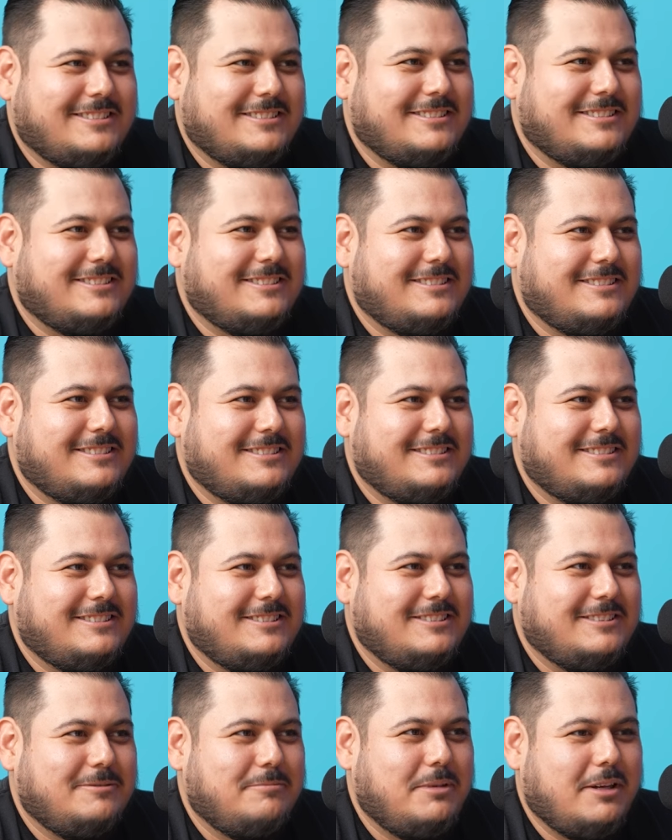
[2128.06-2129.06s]
don't
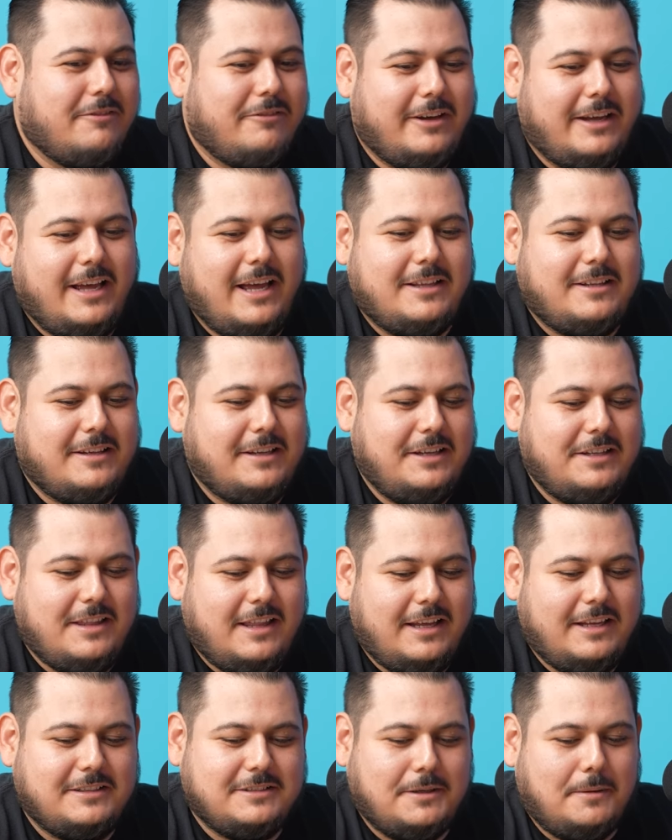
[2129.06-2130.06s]
know. But if I had to eat
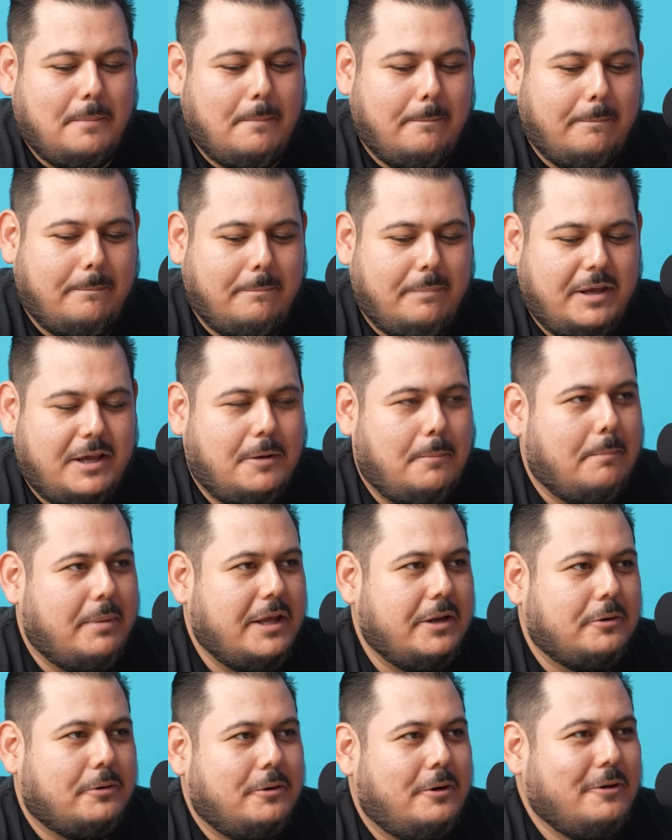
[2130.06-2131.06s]
like some big
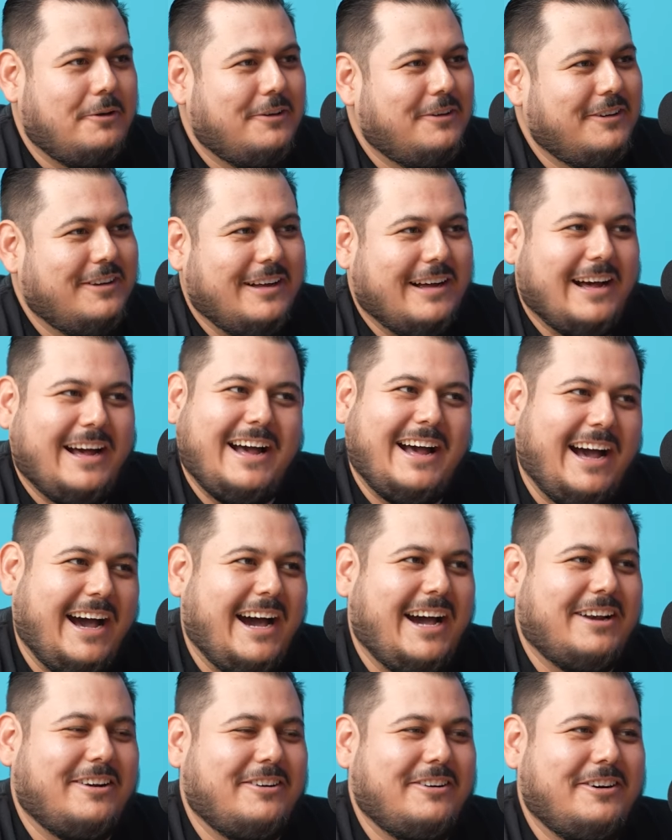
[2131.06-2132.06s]
beetle, yeah,
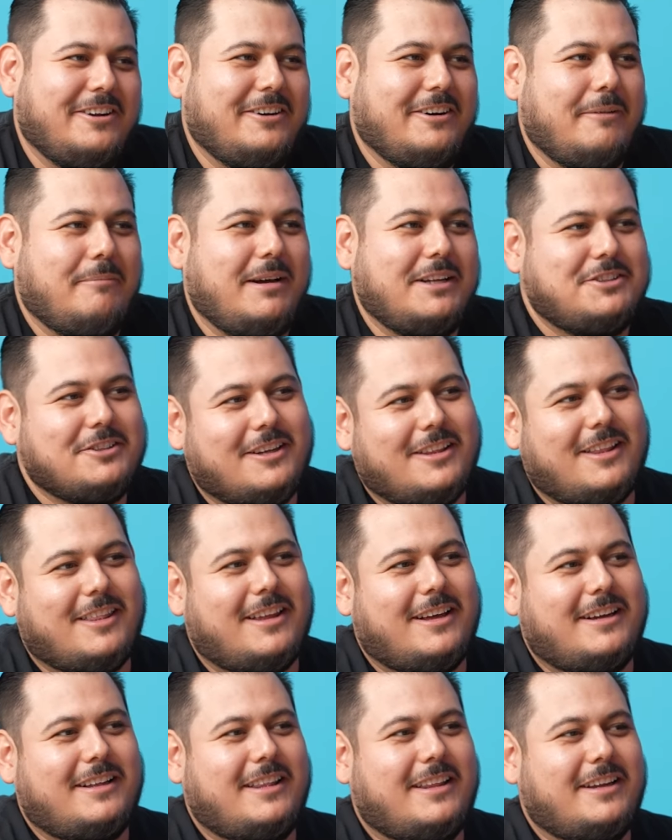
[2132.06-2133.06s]
I don't know. I might draw the
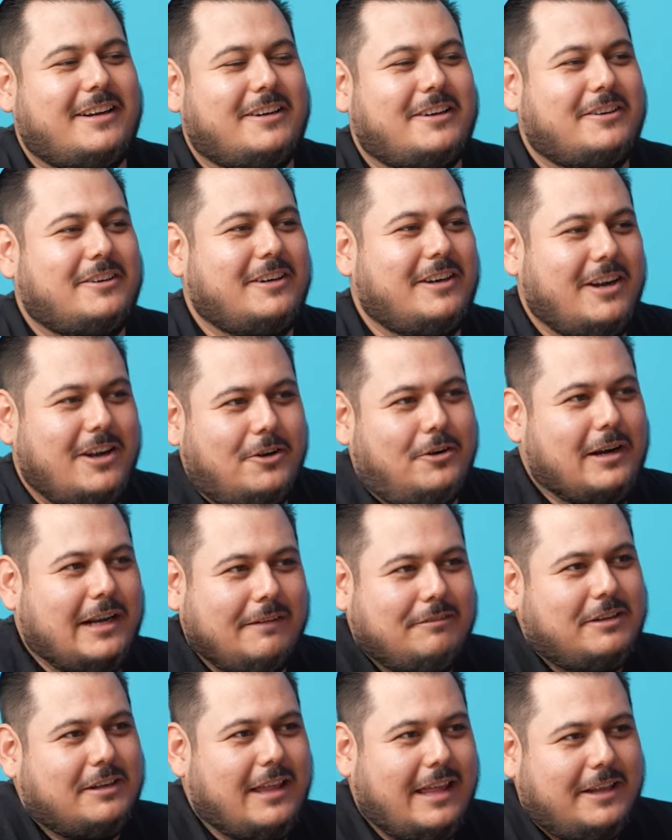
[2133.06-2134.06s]
line or there, like, or, or I'd
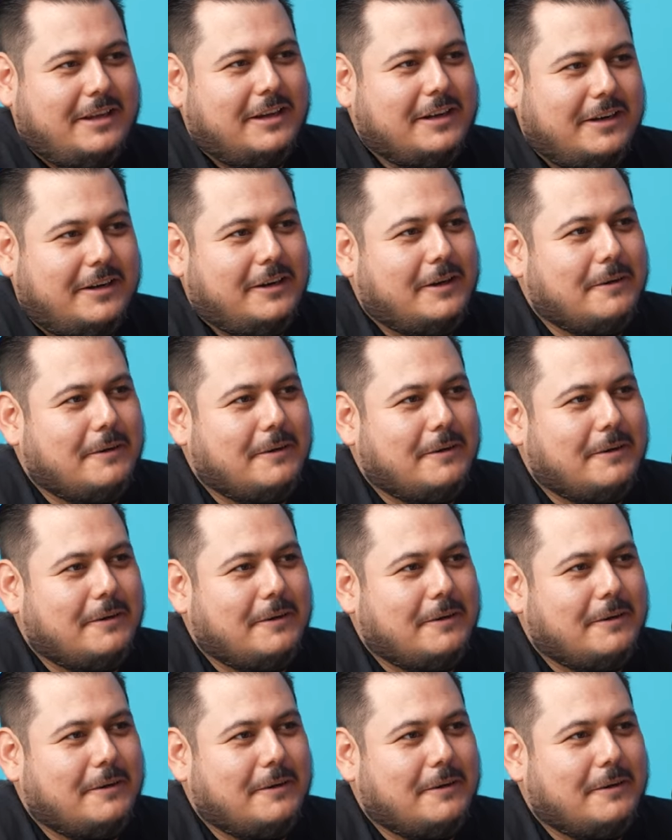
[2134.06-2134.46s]
have to like cut it